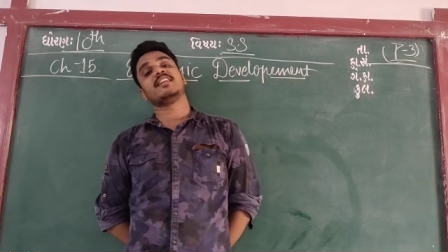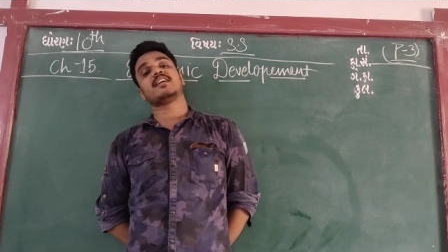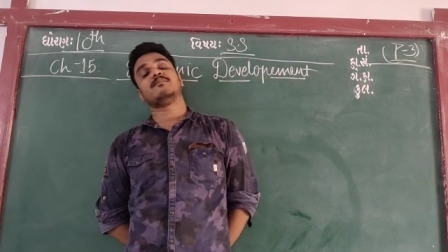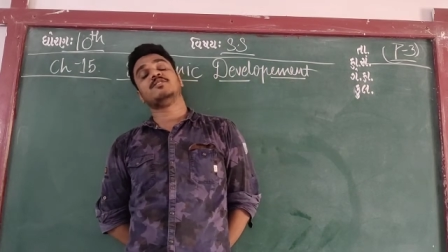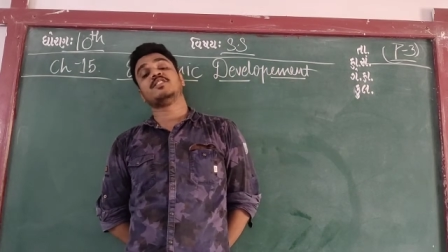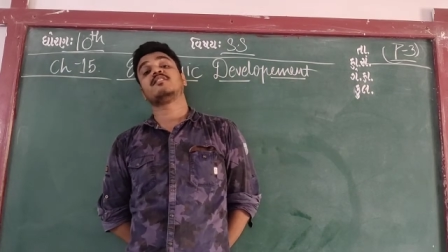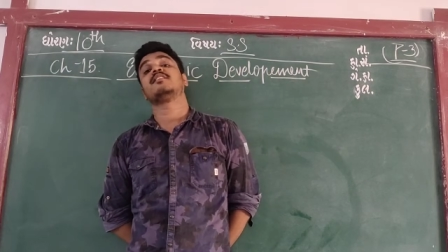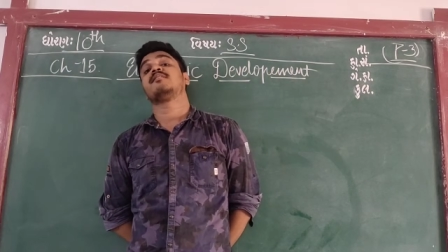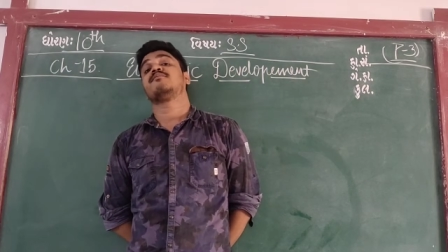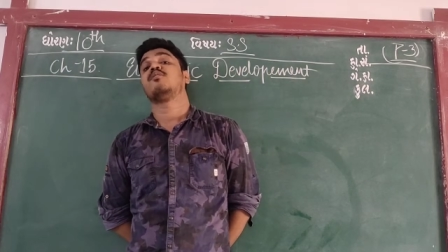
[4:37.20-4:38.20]
income is
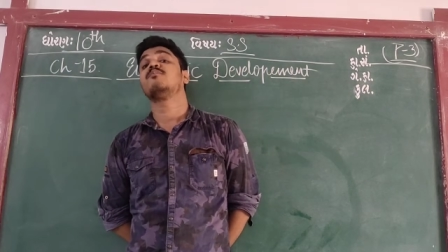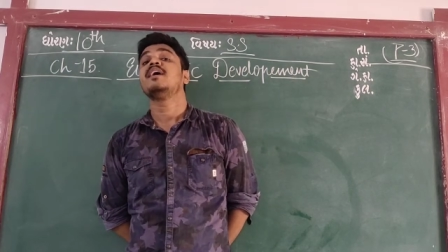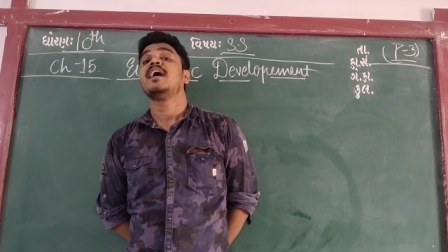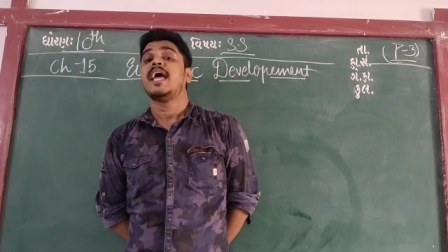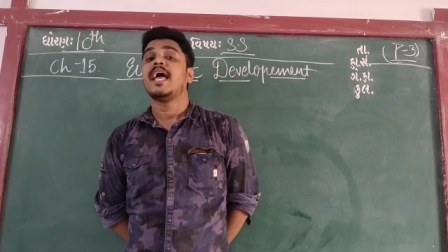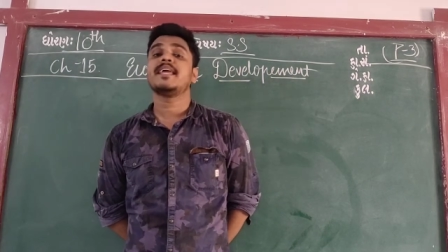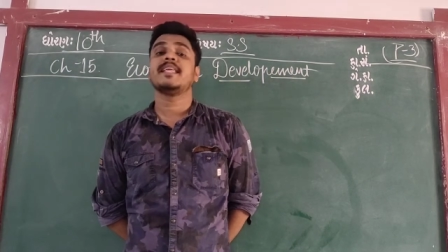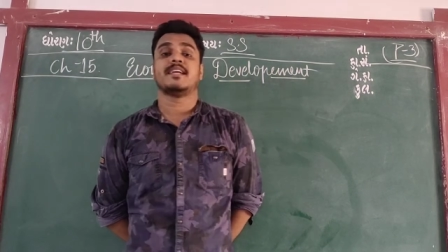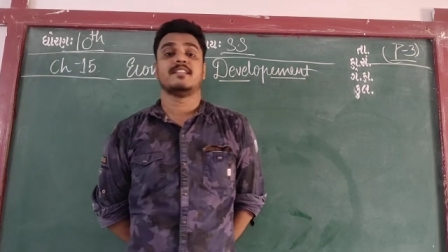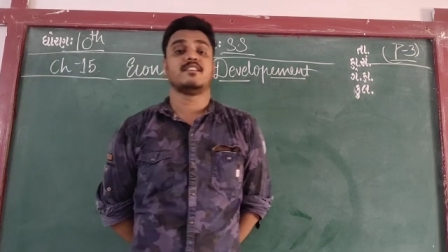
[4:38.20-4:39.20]
generated from
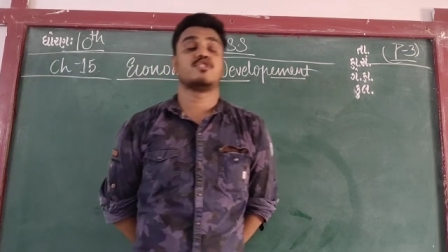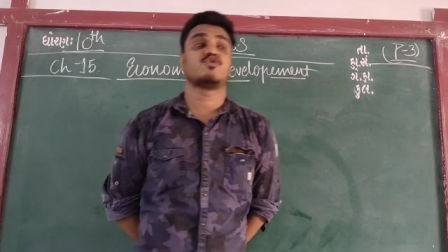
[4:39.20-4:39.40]
agriculture.